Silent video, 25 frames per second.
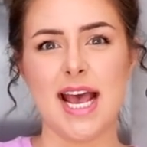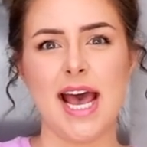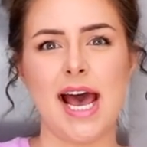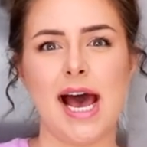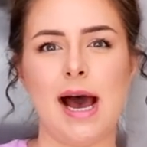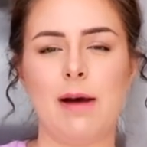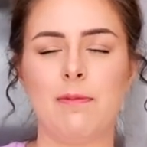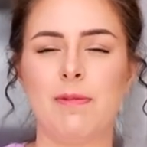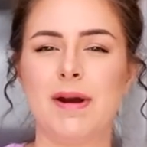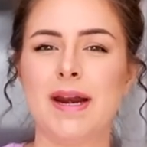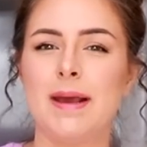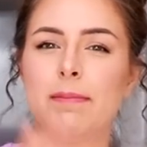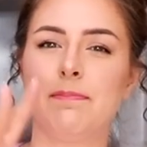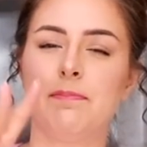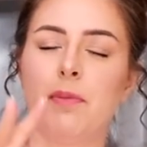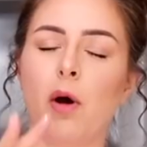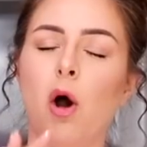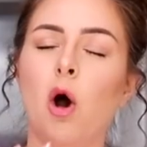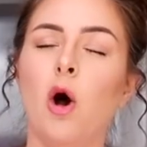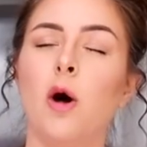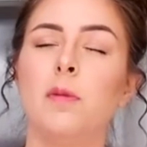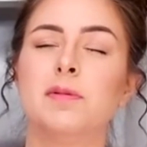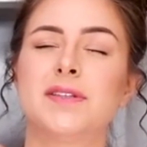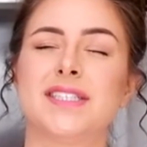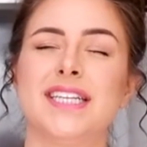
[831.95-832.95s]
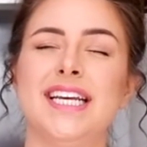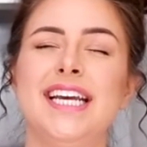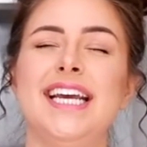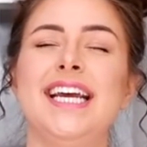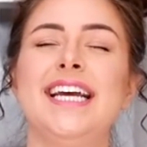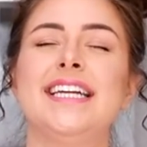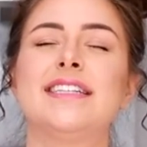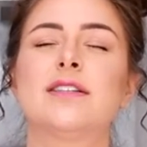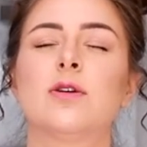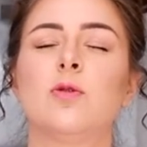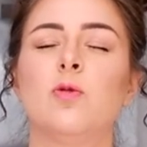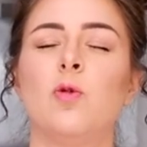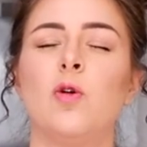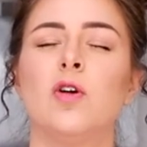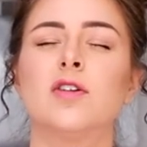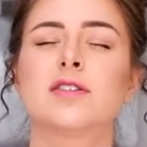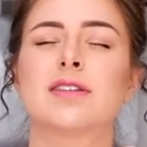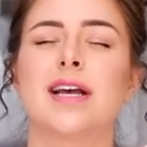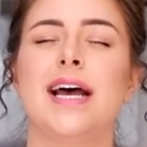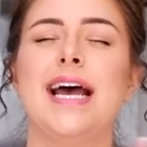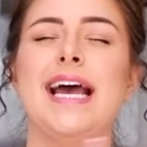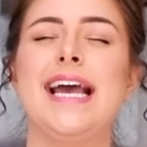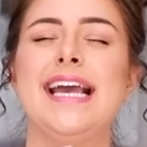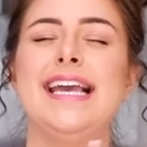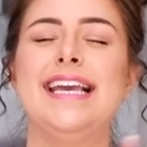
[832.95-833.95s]
and when it popped, it was
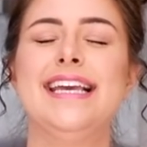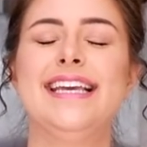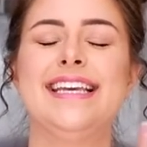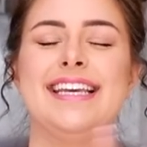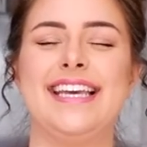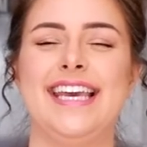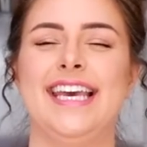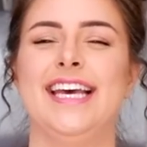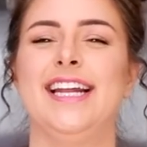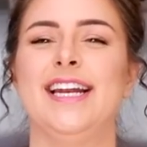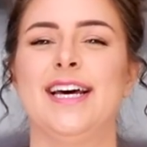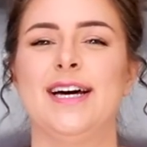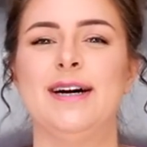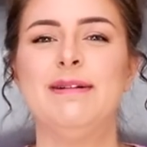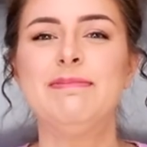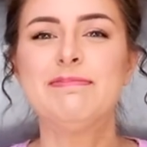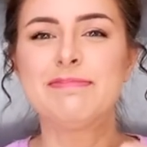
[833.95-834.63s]
a killer.